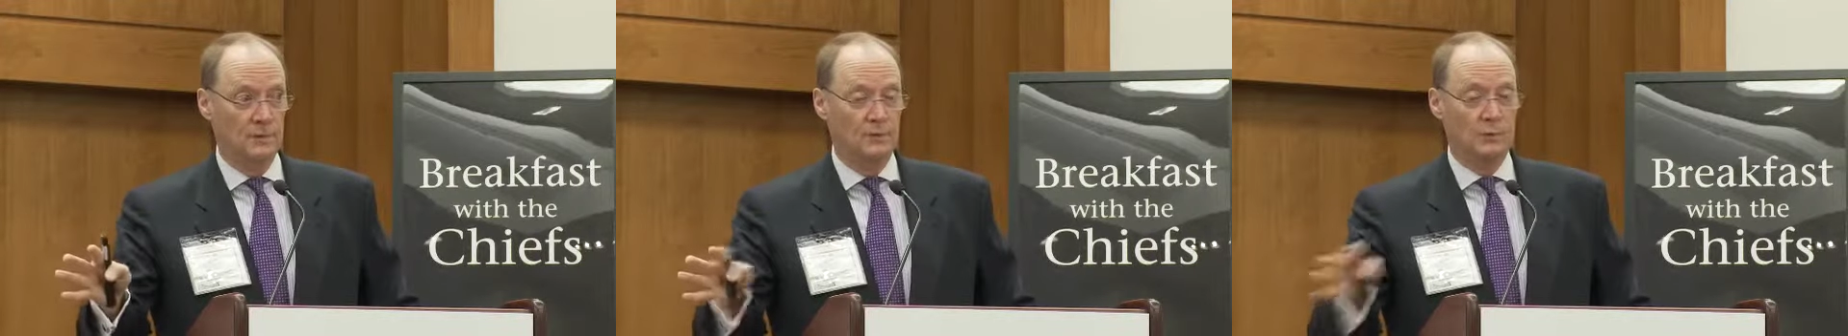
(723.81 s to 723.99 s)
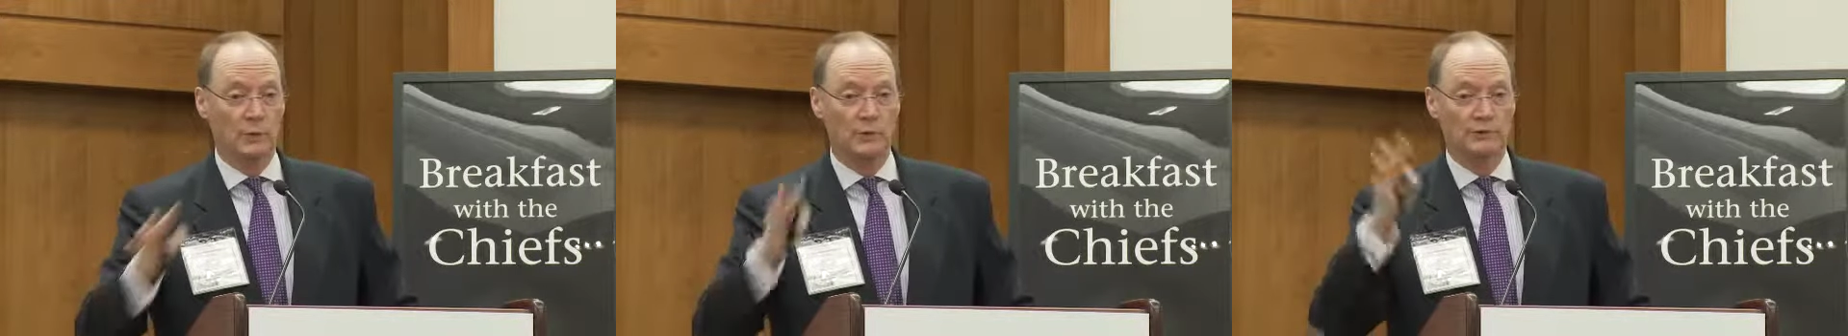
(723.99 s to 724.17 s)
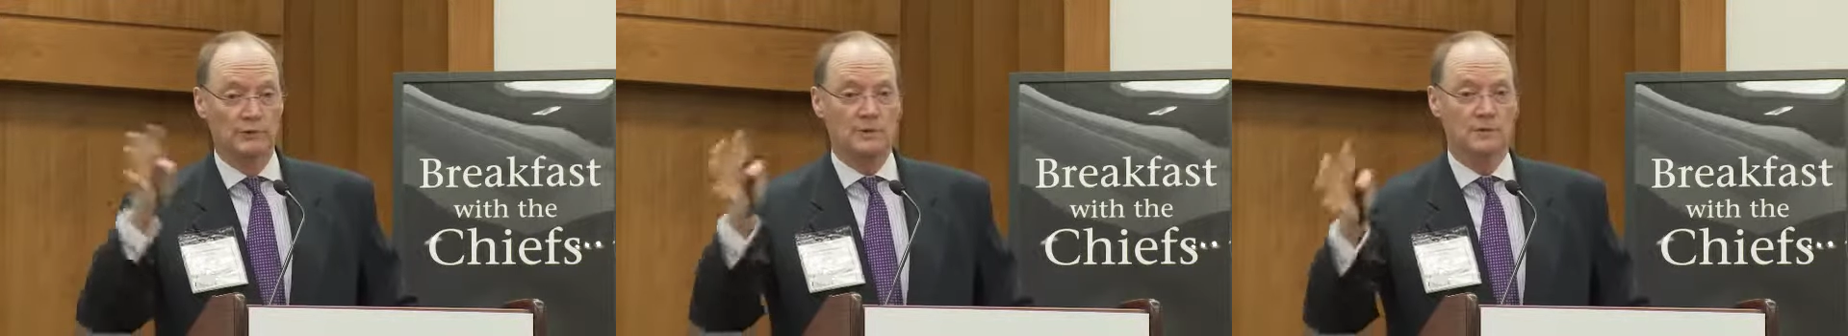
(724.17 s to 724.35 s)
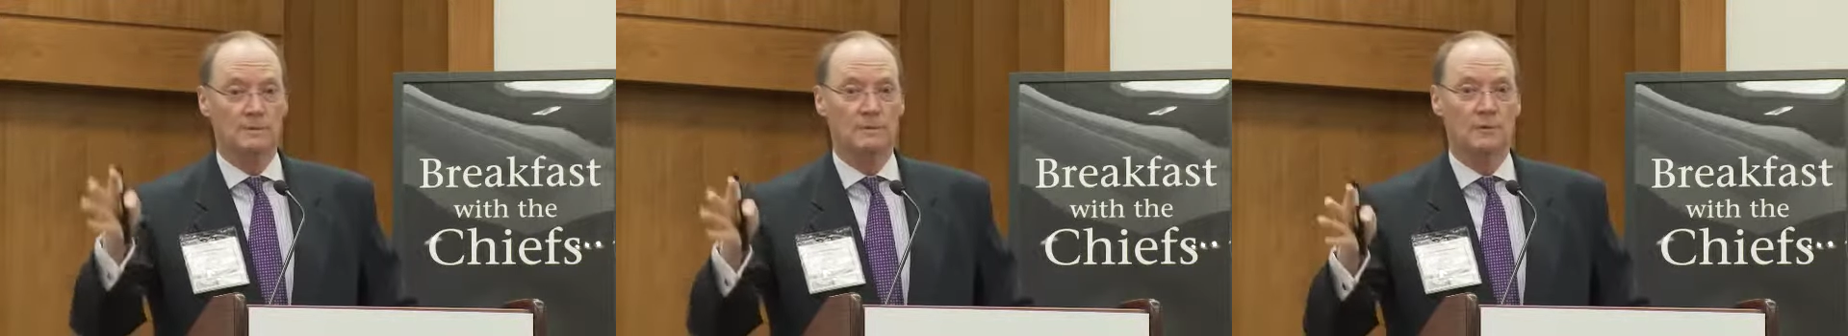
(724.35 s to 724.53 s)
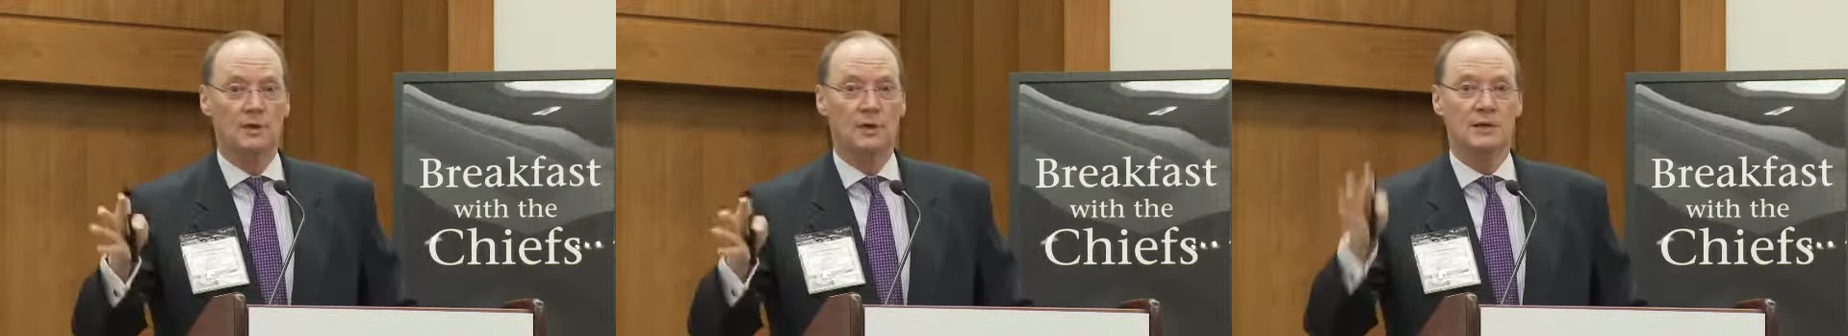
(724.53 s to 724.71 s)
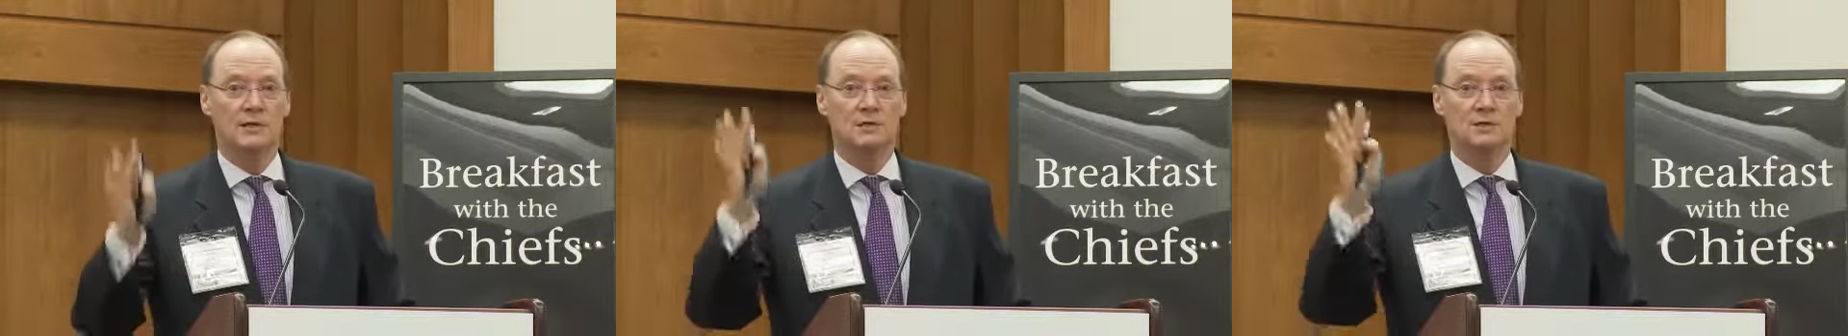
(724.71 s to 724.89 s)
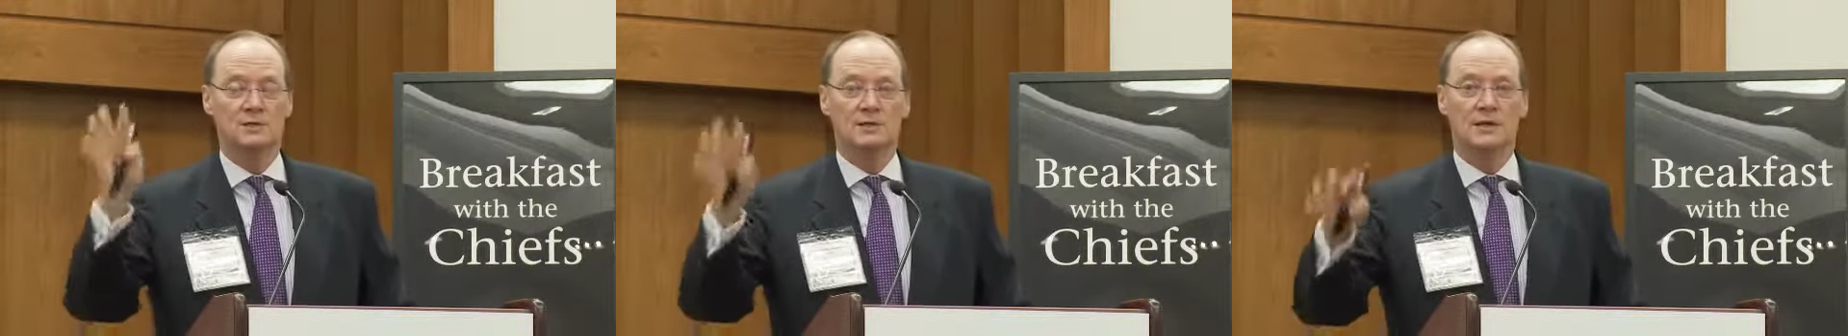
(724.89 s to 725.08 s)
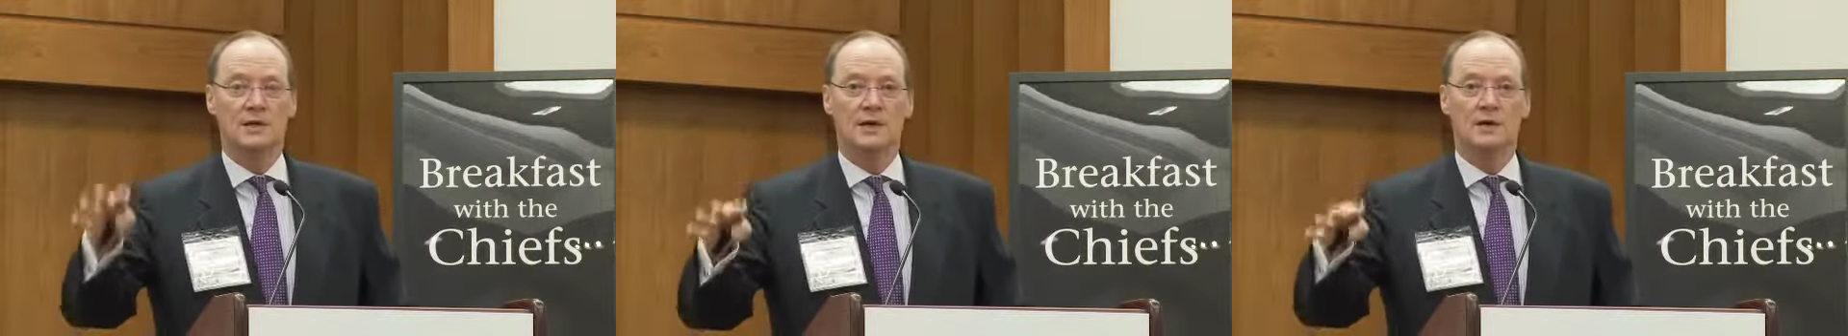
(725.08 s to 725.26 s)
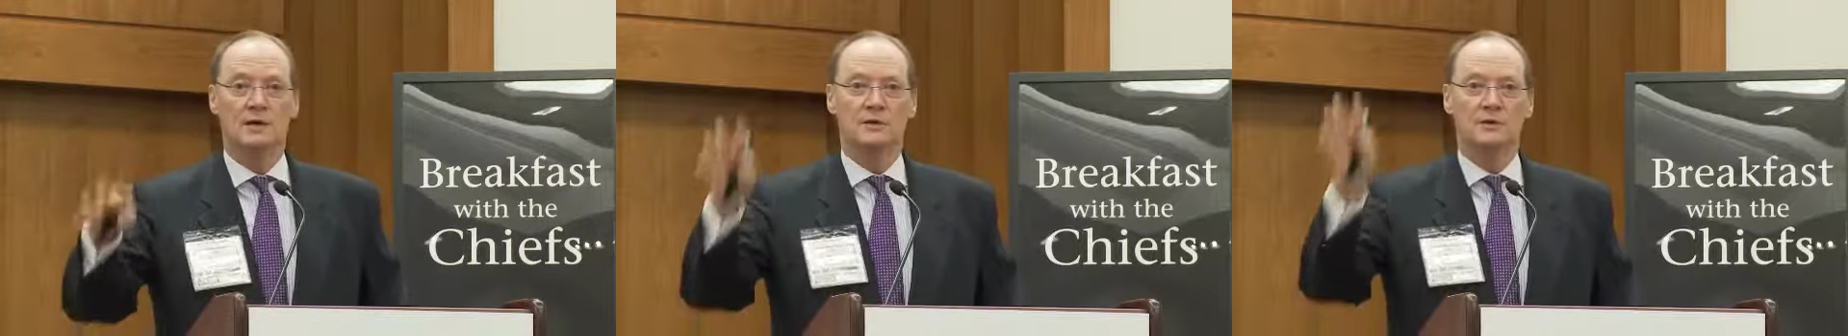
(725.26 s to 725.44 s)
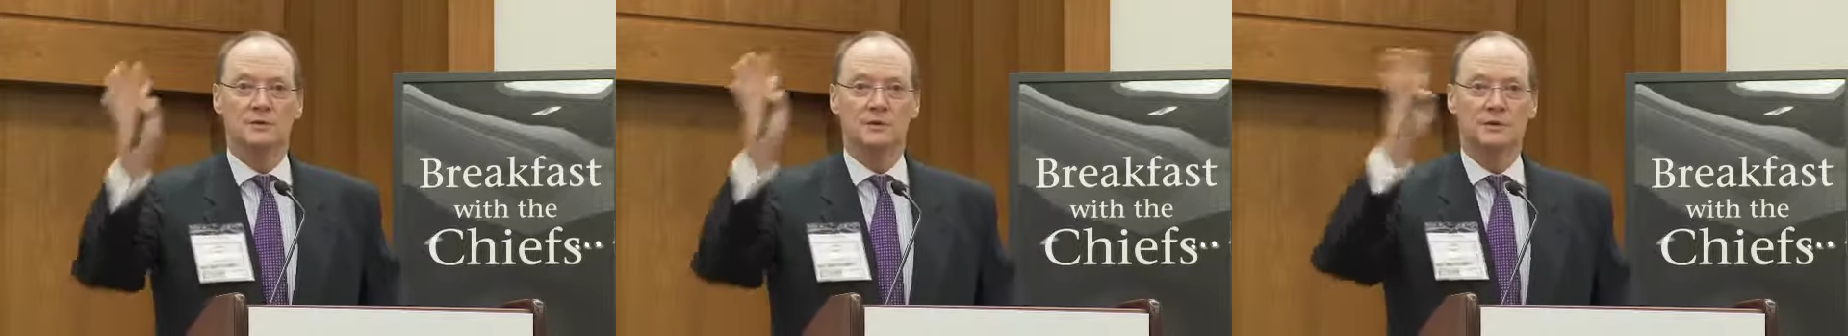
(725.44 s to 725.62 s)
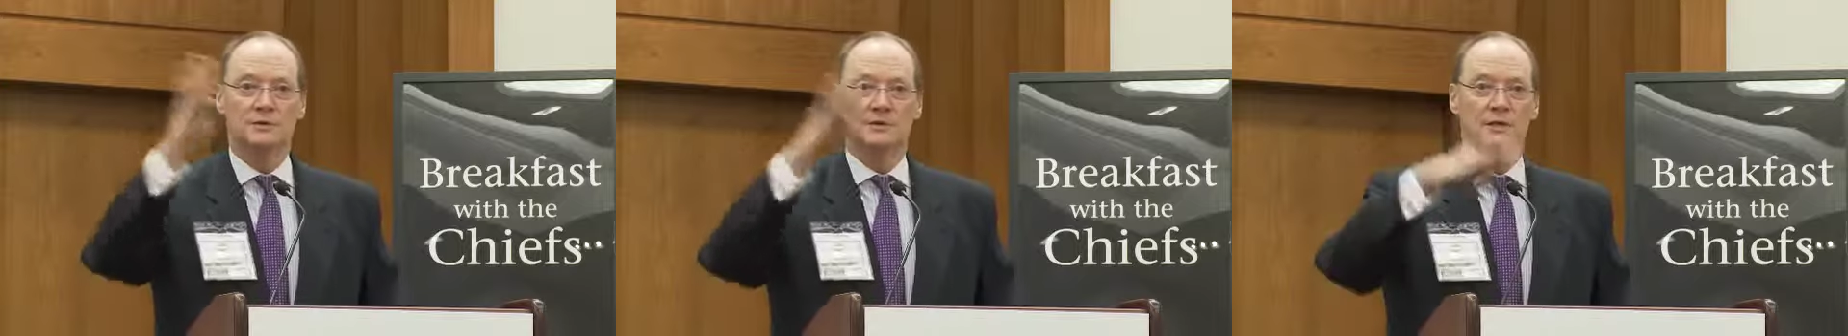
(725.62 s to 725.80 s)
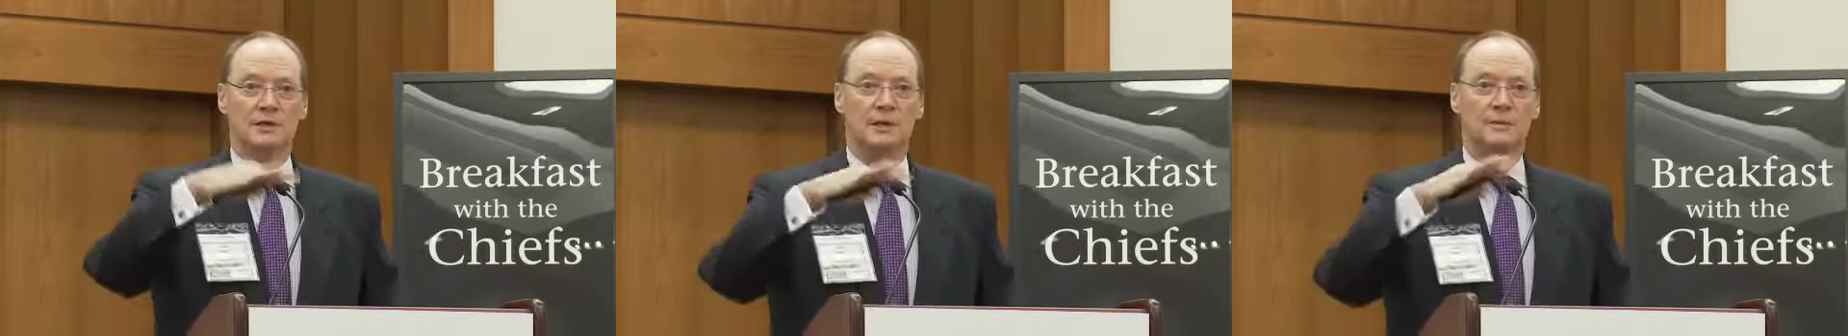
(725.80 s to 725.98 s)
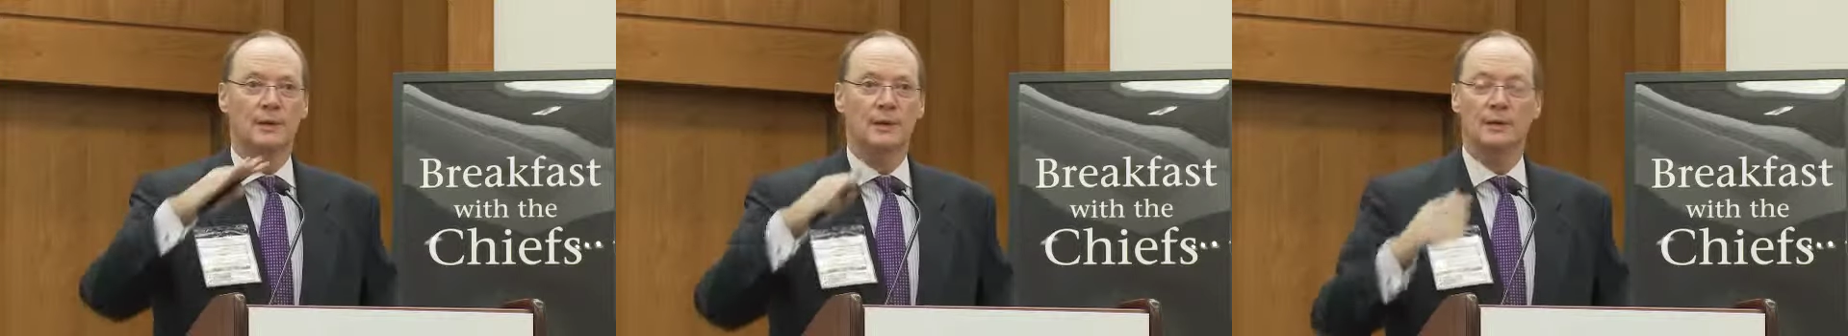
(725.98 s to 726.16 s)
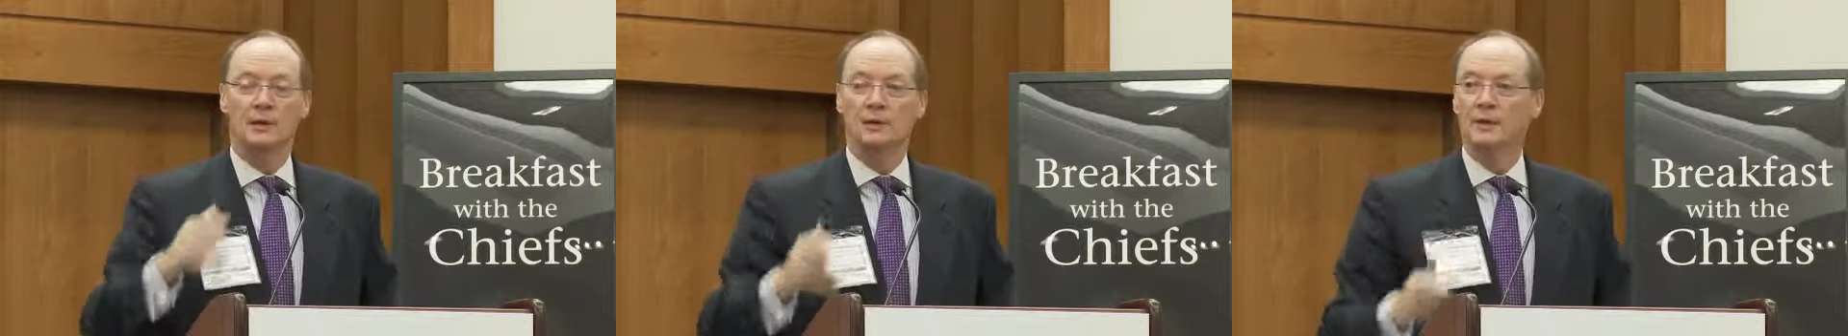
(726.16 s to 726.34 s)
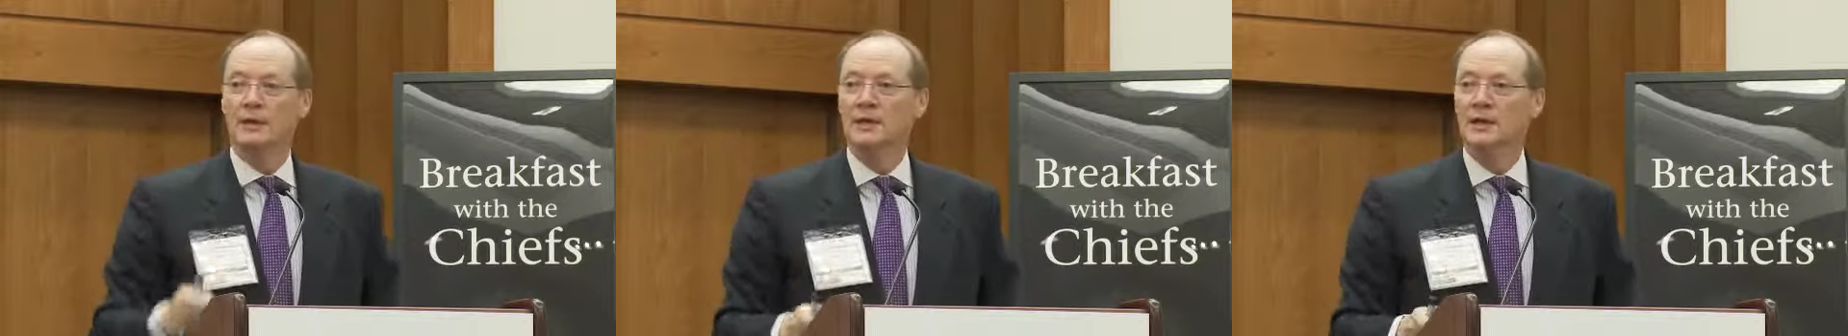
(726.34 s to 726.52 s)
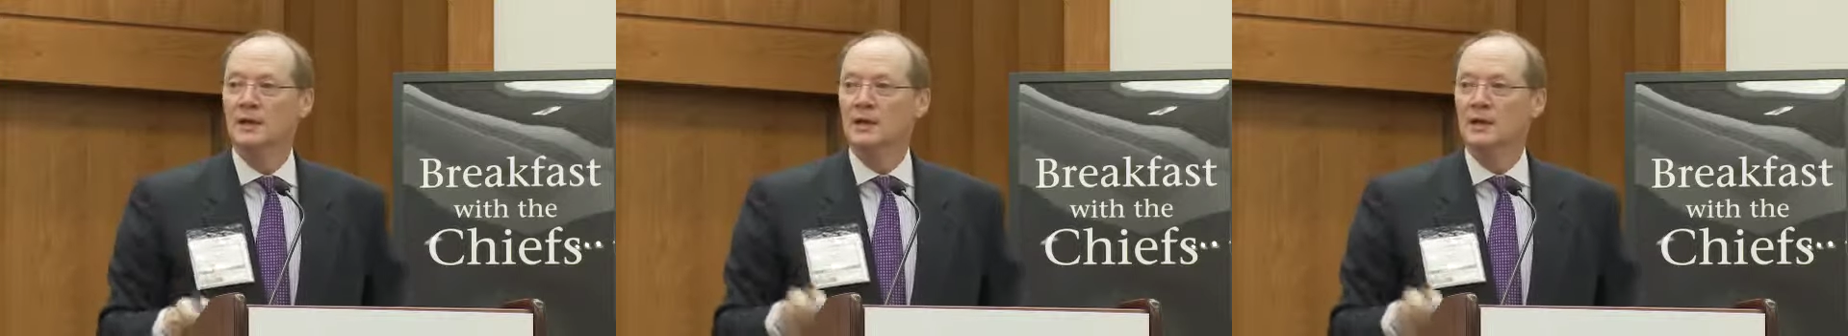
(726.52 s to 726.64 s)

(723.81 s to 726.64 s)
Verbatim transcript: 3 of us, okay, 2 CIOs and a CMIO.